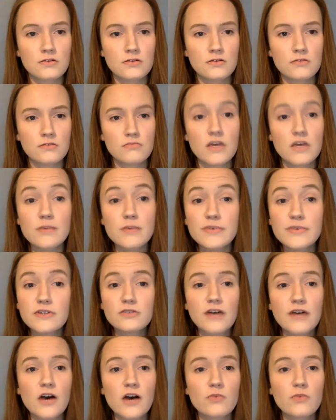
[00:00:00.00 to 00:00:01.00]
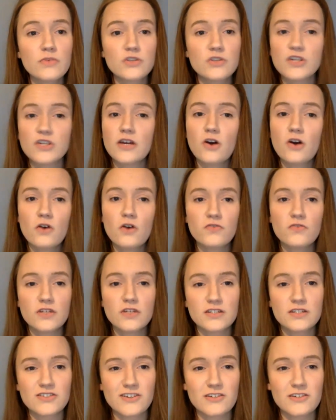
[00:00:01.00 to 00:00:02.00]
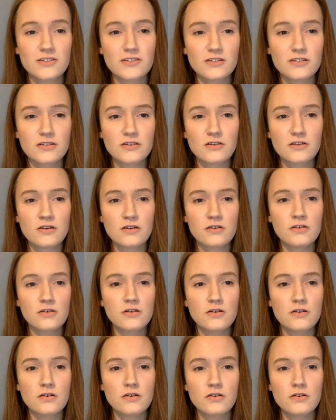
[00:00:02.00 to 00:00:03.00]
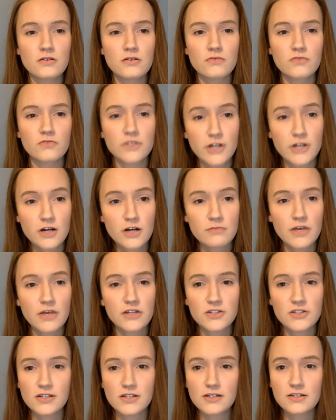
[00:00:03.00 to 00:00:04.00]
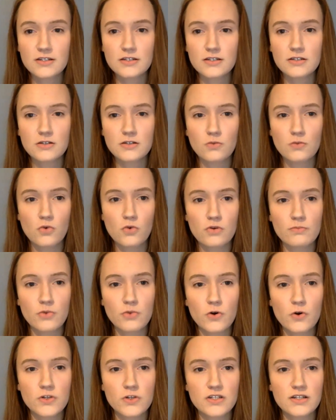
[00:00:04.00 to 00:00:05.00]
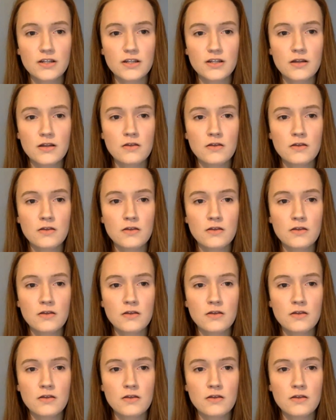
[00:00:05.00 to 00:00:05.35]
Maybe you'll help me shake off his dust, return my cheeks to warm porcelain.